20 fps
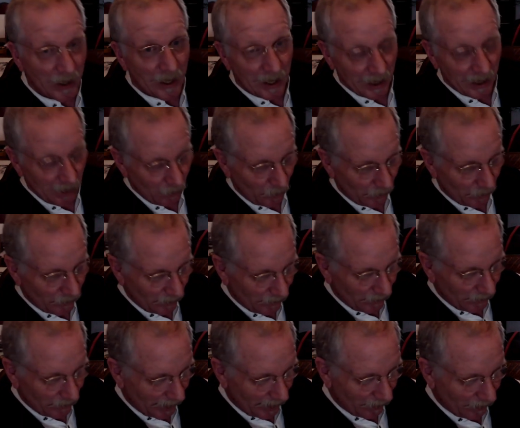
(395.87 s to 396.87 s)
and he was
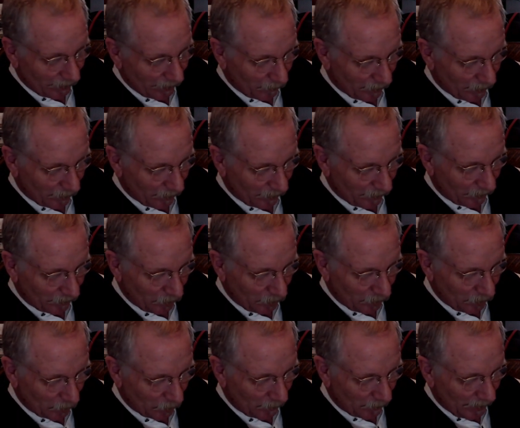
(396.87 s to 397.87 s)
indicted for this
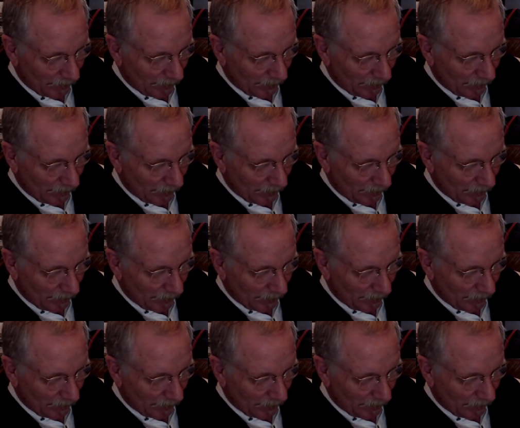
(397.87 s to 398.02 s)
too.